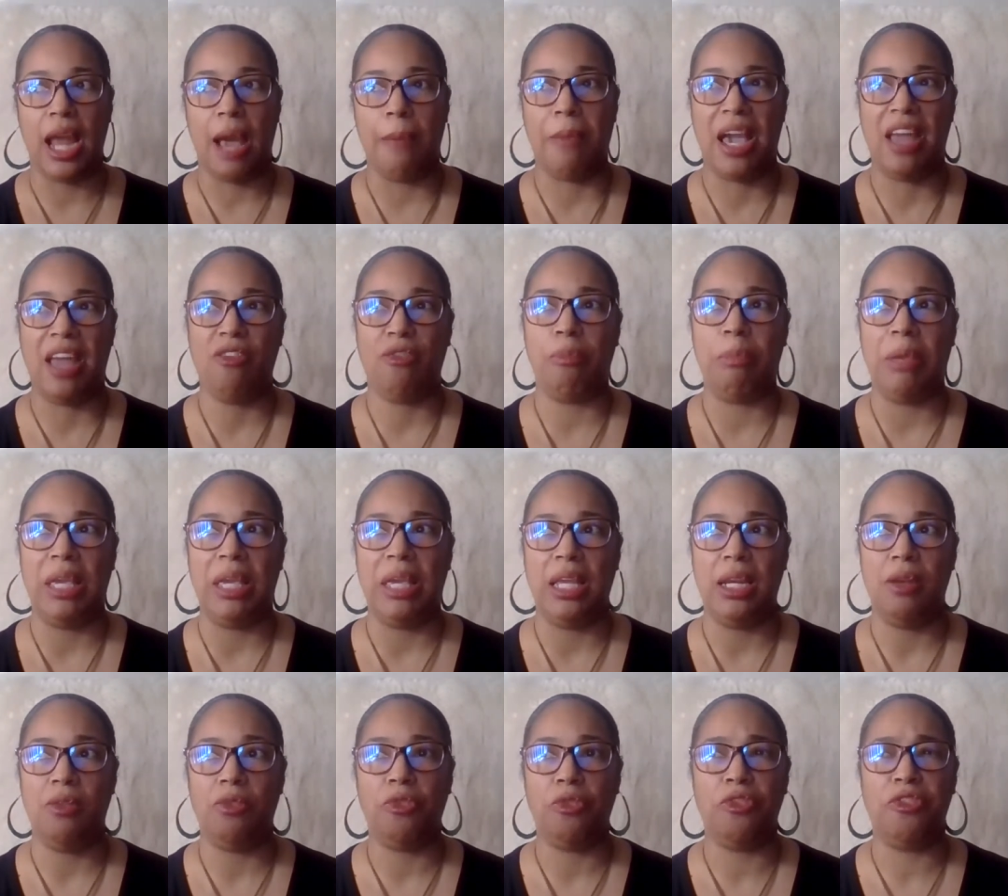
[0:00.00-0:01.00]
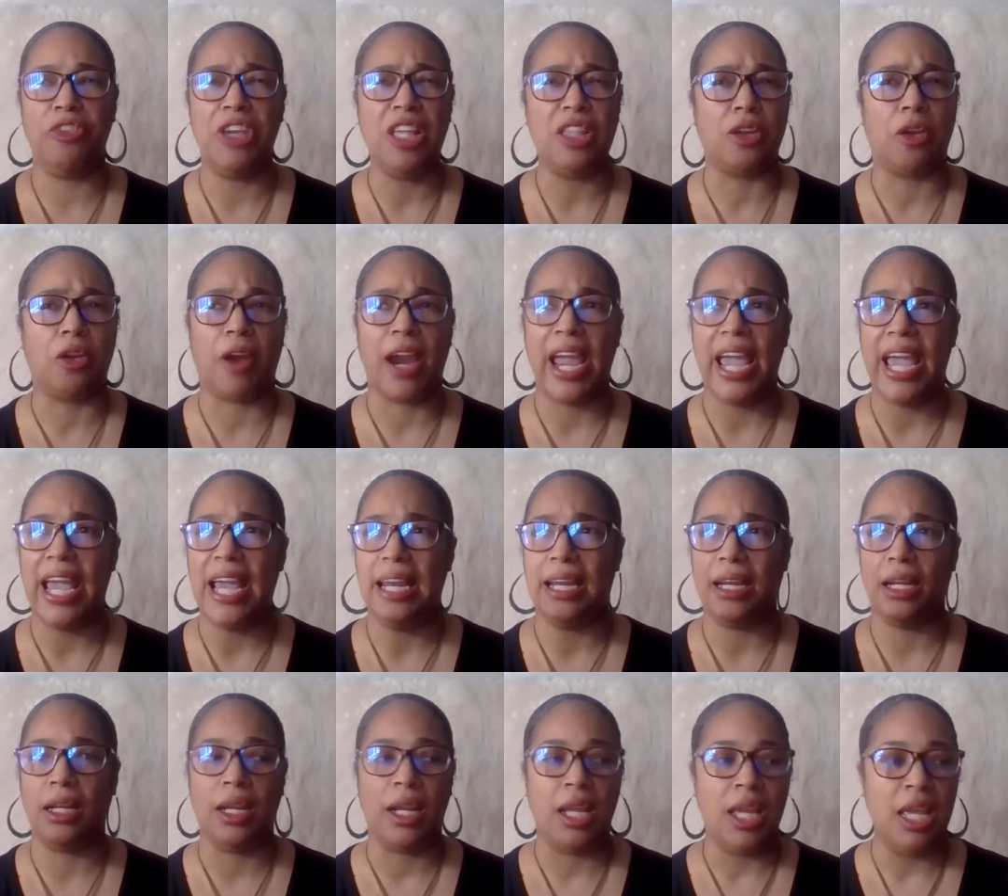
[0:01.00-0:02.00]
I might have been in 5th grade,
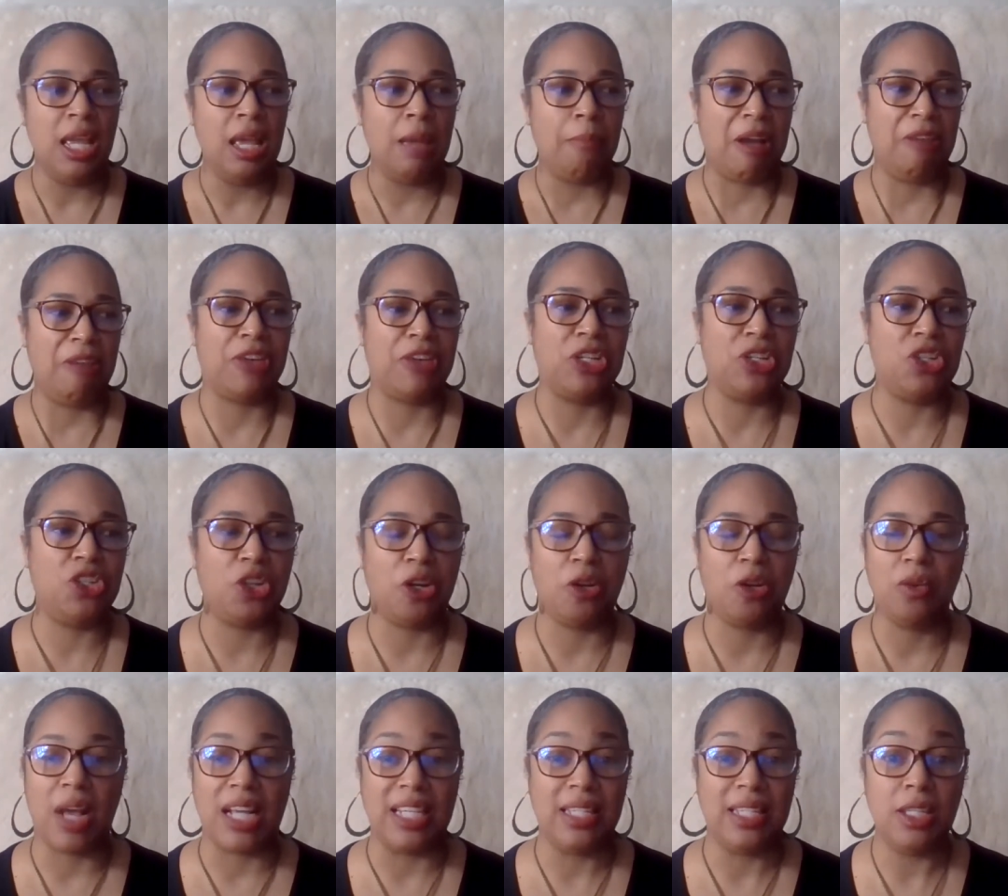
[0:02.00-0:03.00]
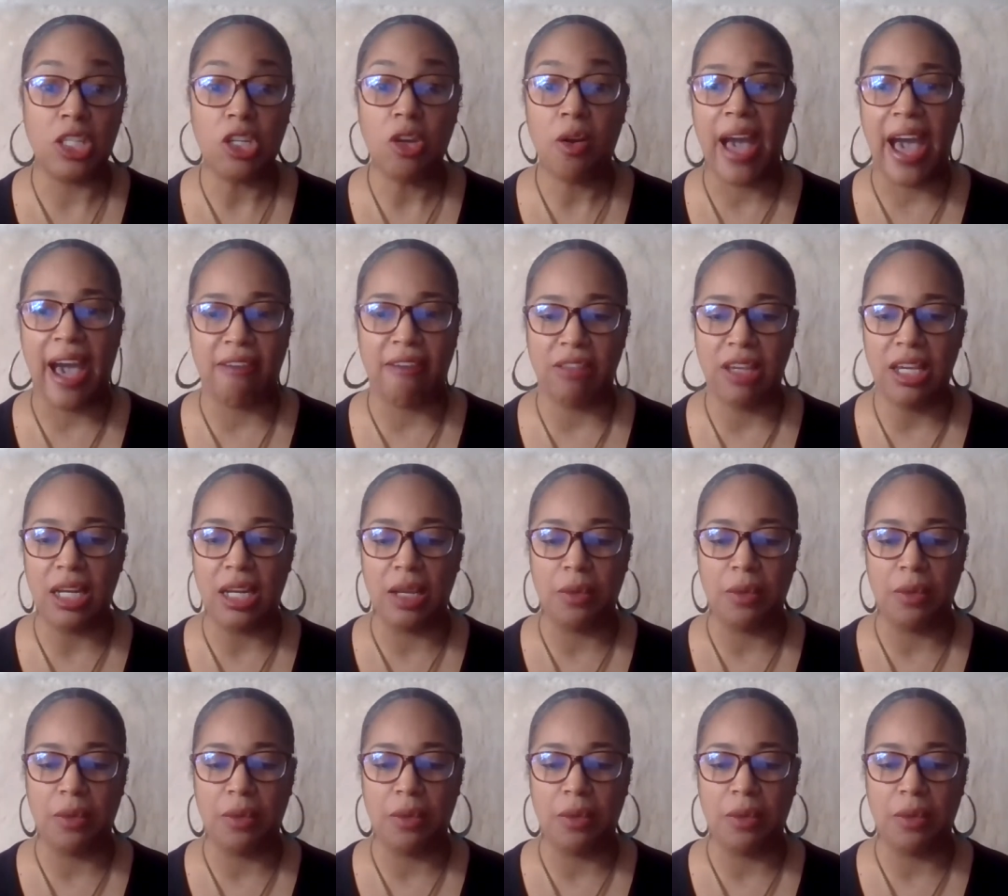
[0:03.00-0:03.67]
and my first journal, I still have it.